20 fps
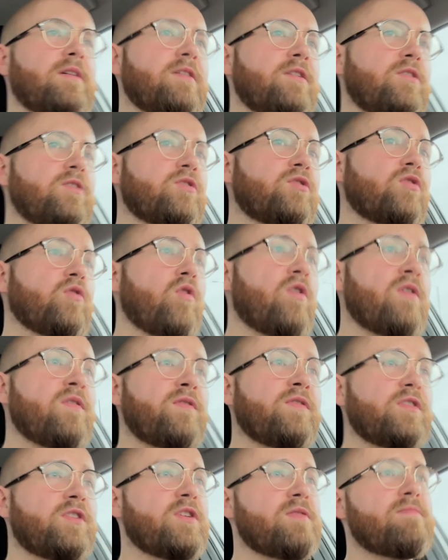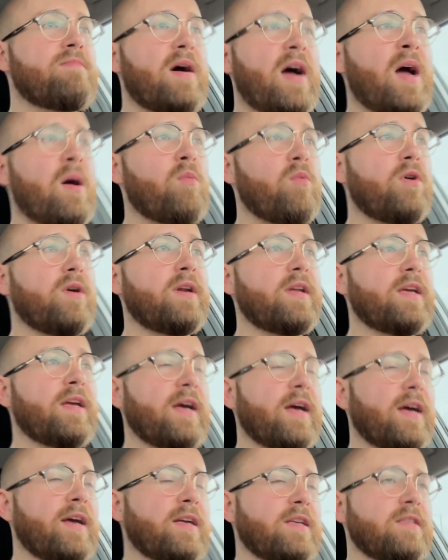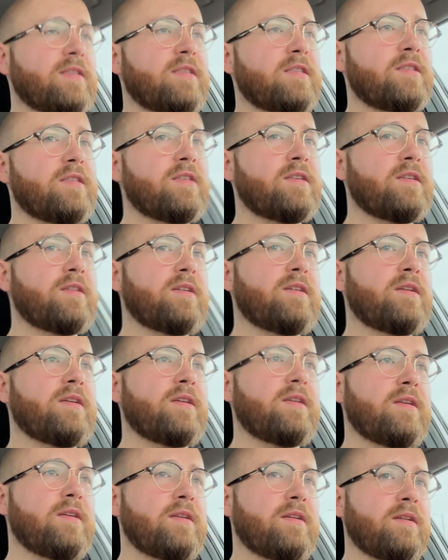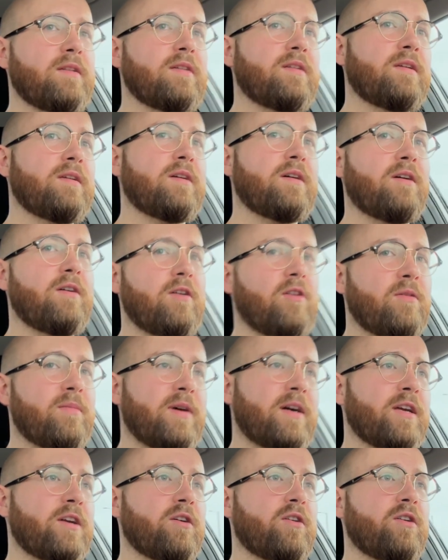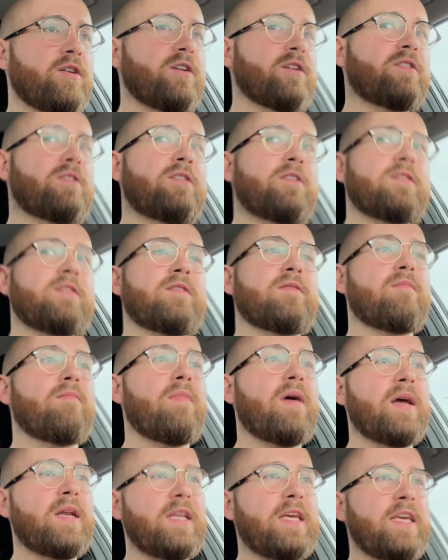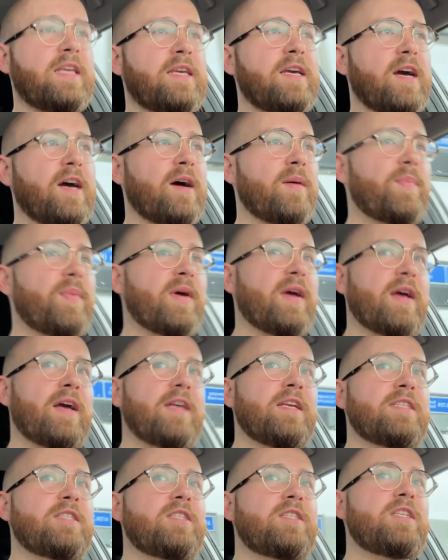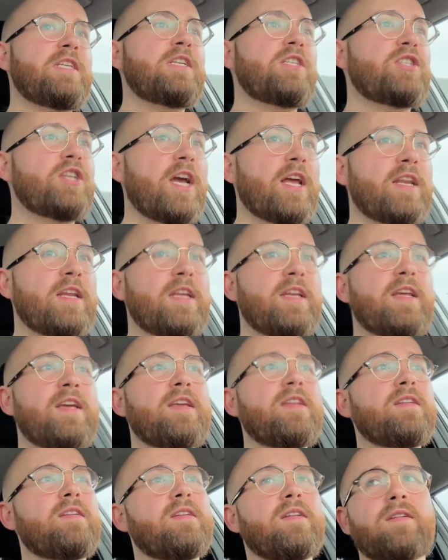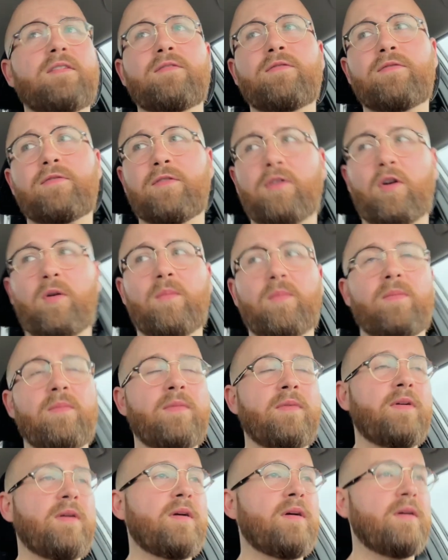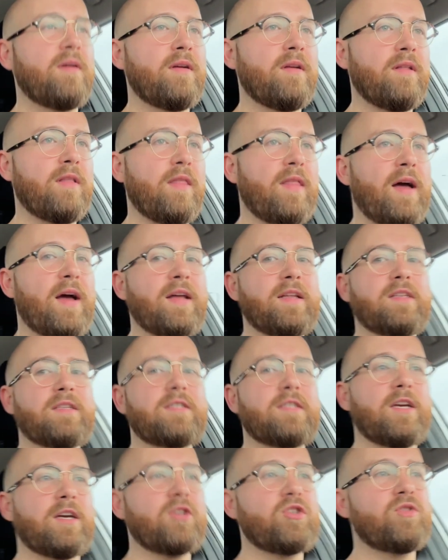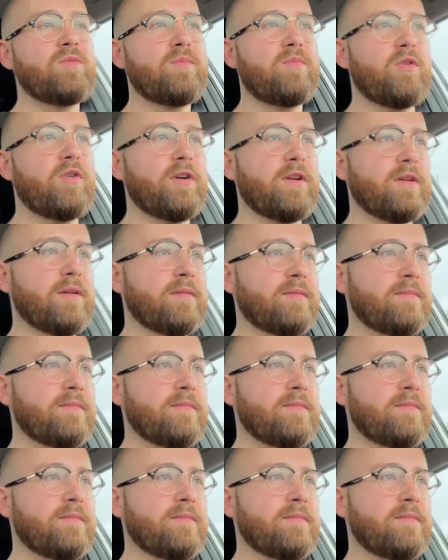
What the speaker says: So obviously my worry is, oh my god, my kneecap is degenerating from that insertion point.